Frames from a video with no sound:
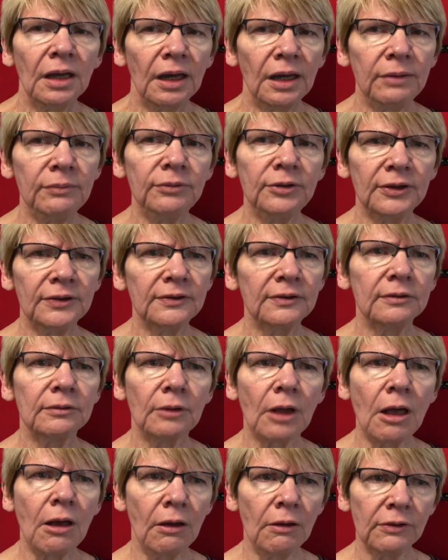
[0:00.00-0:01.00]
I'm just
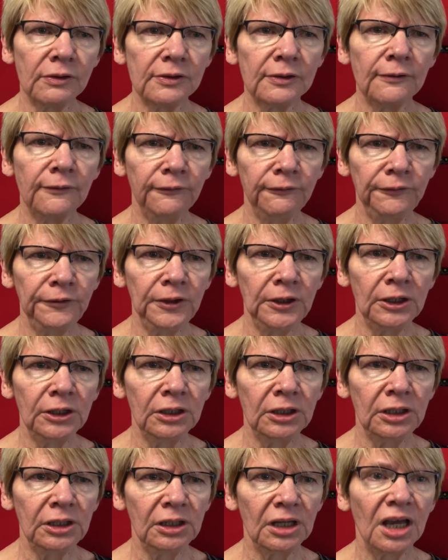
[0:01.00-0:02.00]
also
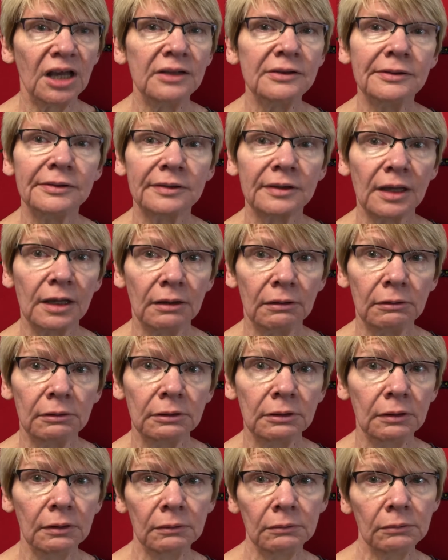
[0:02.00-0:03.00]
feeling
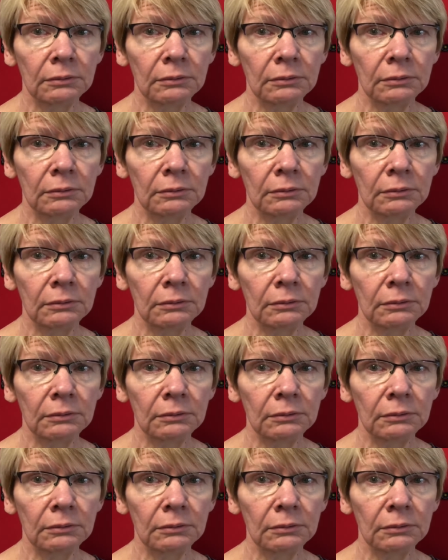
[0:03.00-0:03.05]
unsettled,